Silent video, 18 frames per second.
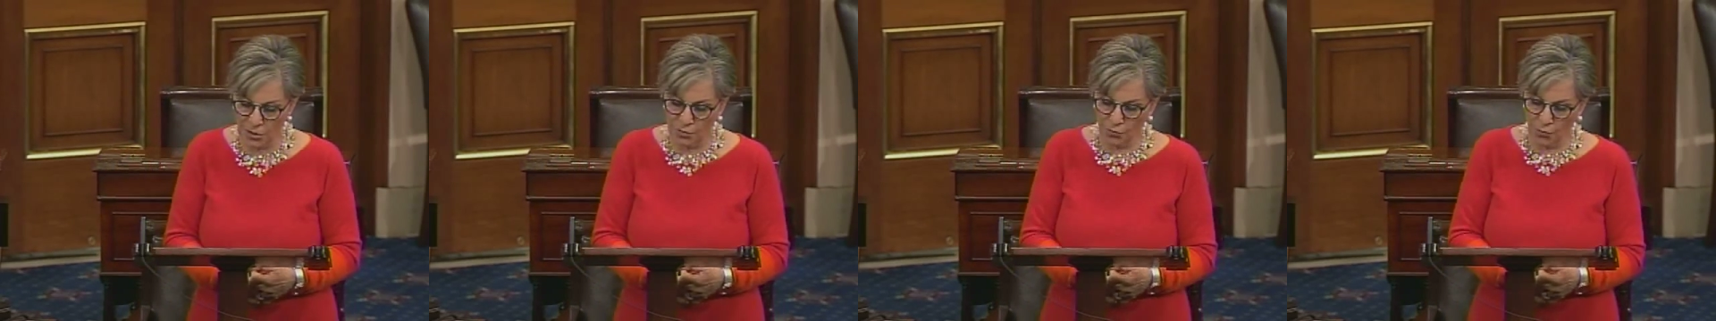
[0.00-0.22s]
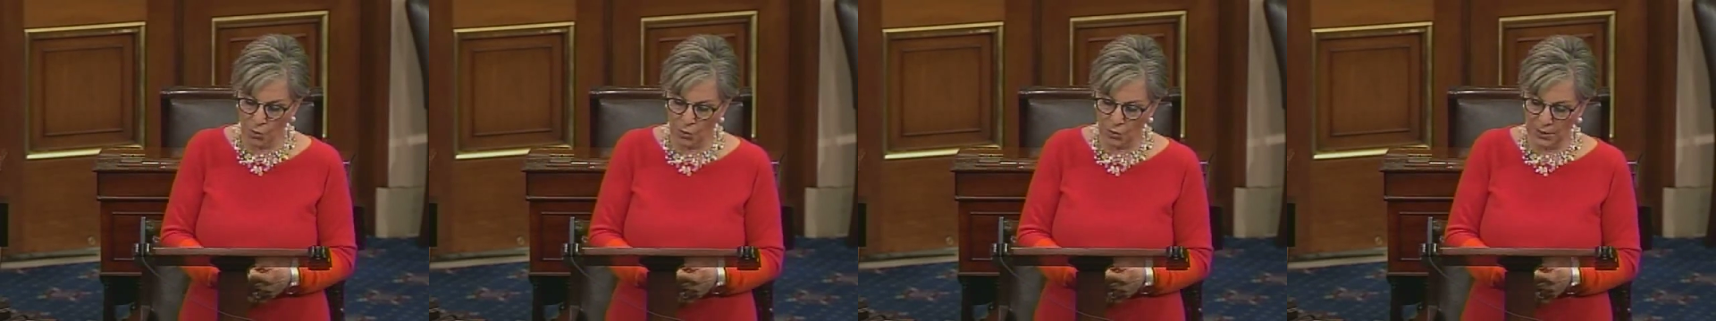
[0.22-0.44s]

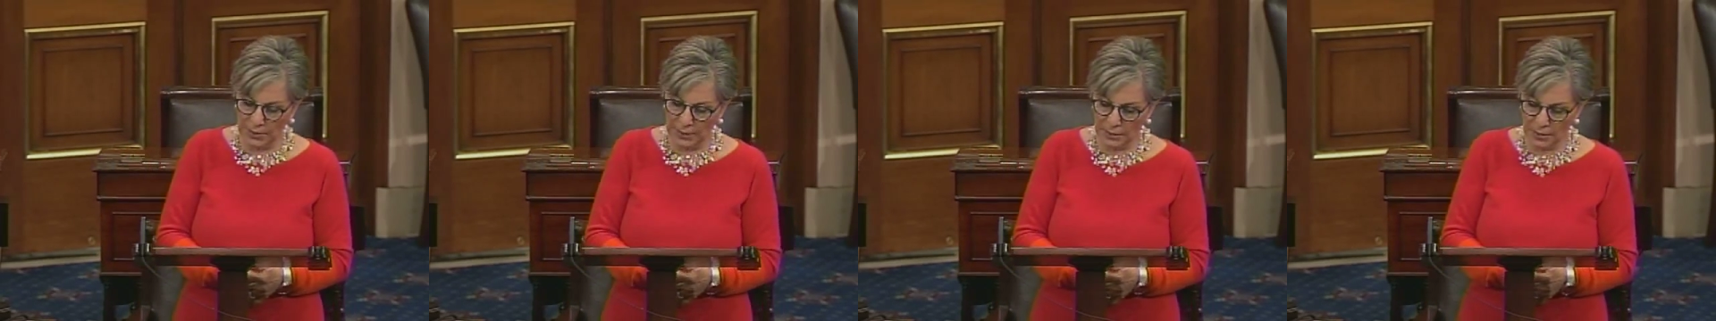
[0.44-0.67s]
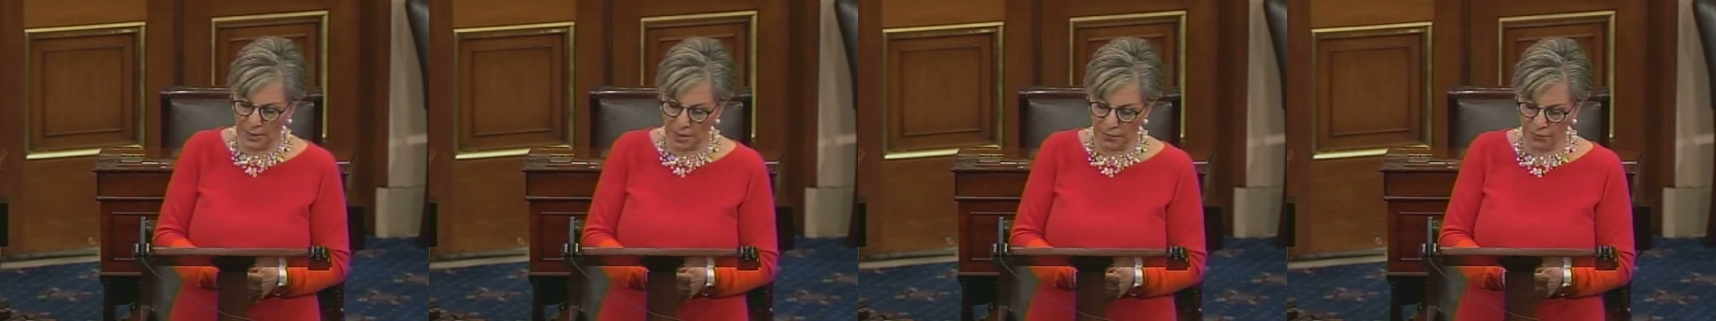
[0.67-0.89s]
enrolling
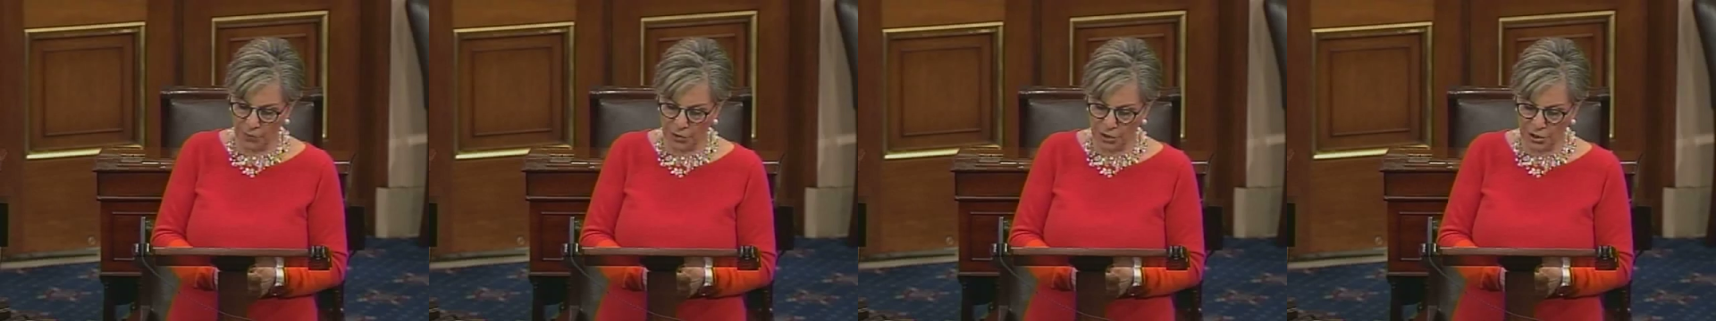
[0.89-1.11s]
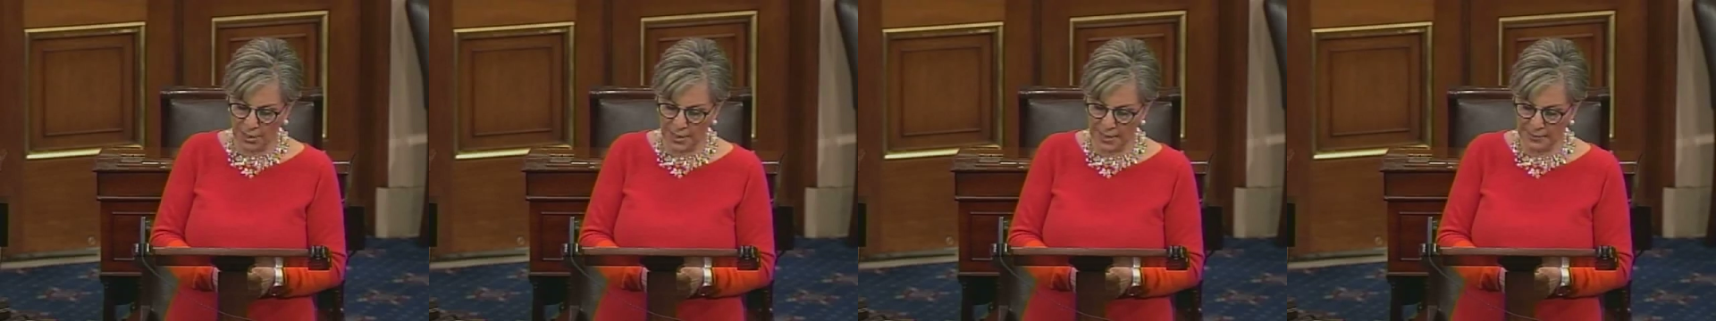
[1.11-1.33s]
in
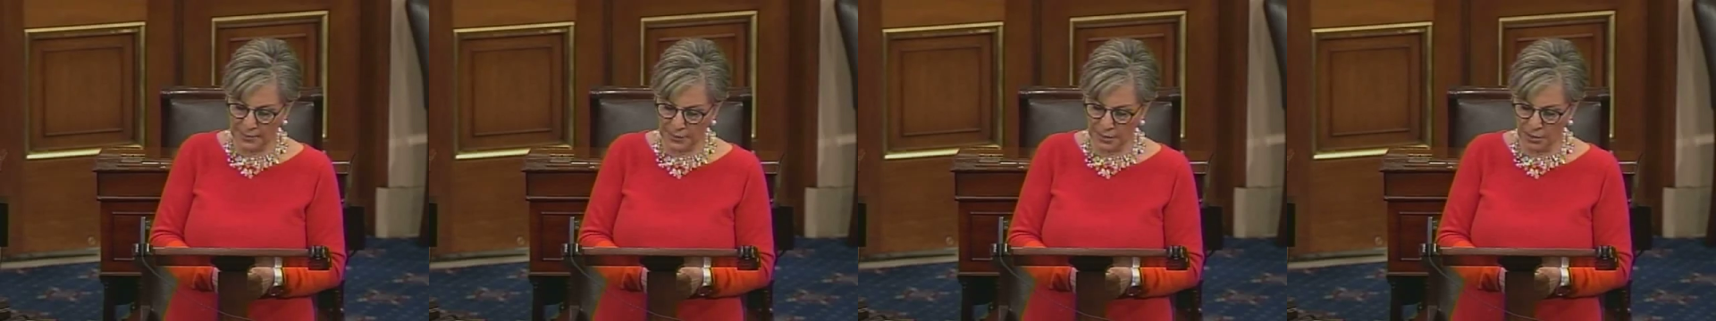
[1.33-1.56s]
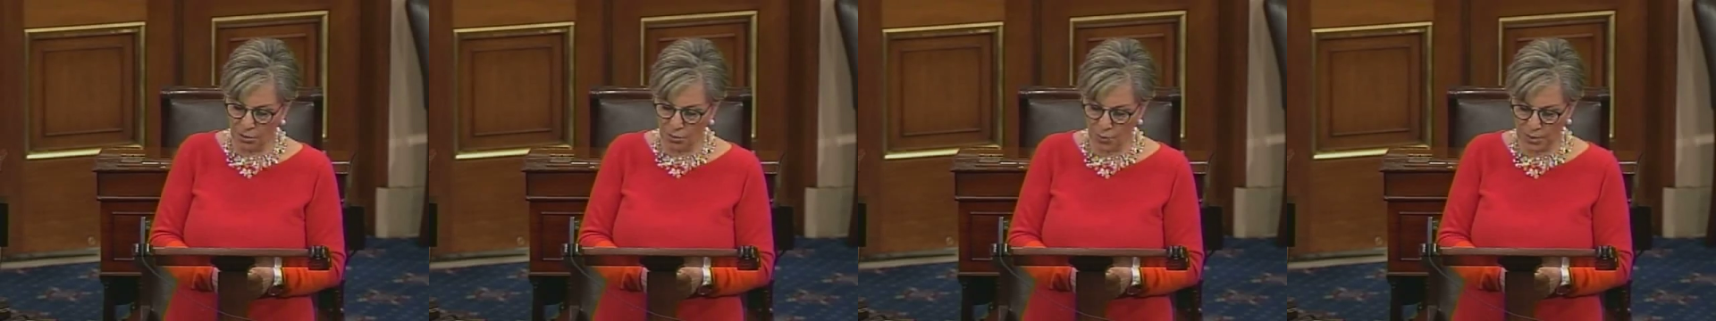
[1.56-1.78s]
coverage and
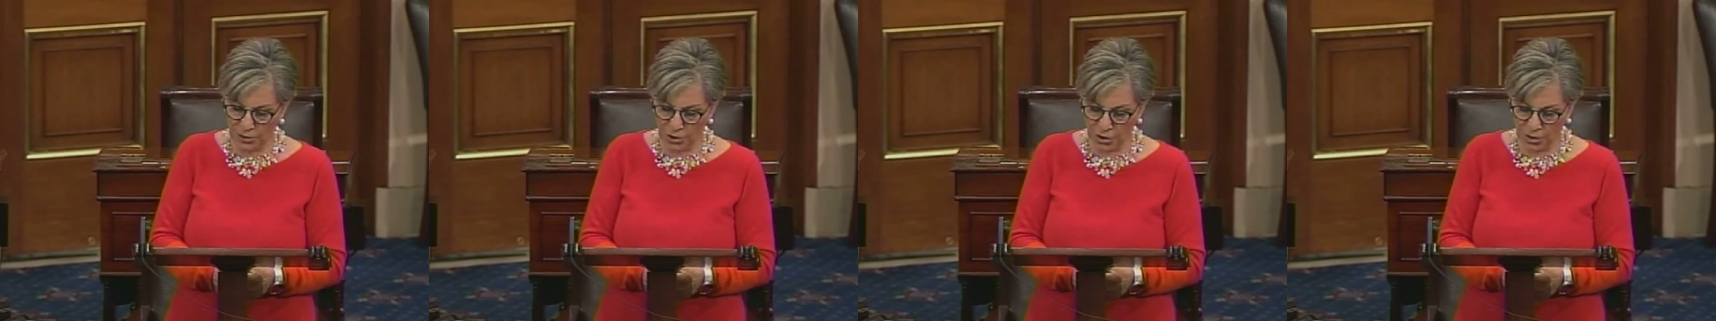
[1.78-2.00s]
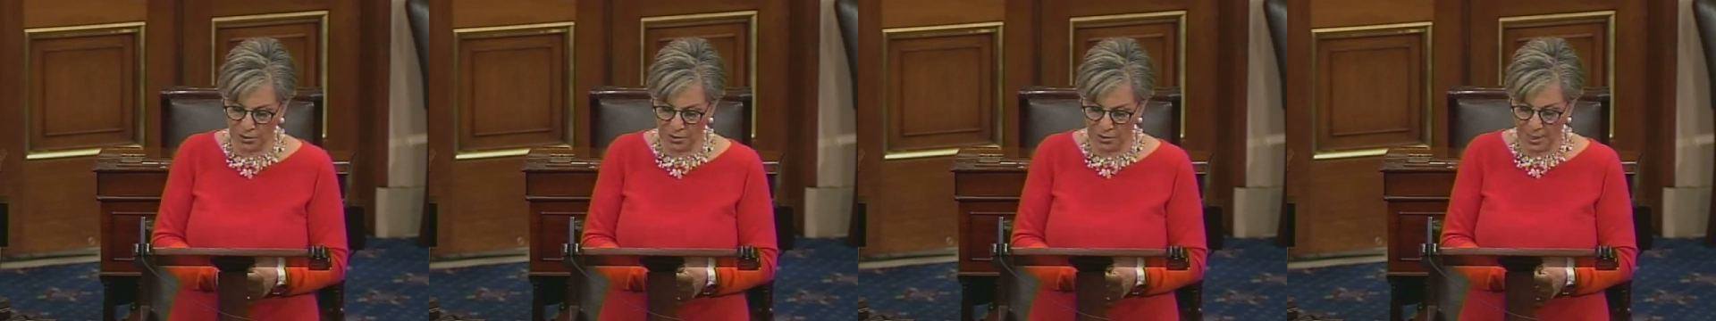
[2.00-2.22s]
asking
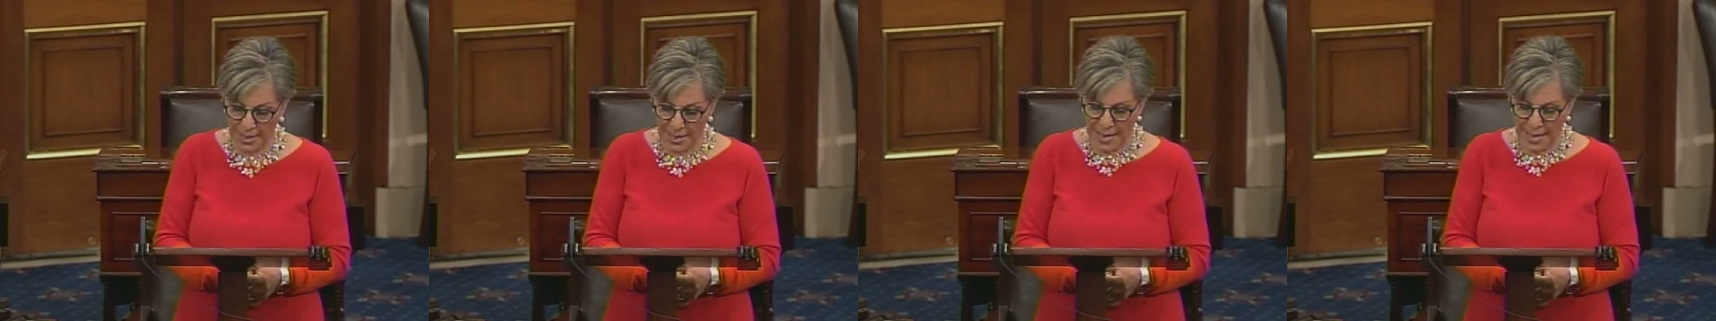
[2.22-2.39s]
questions.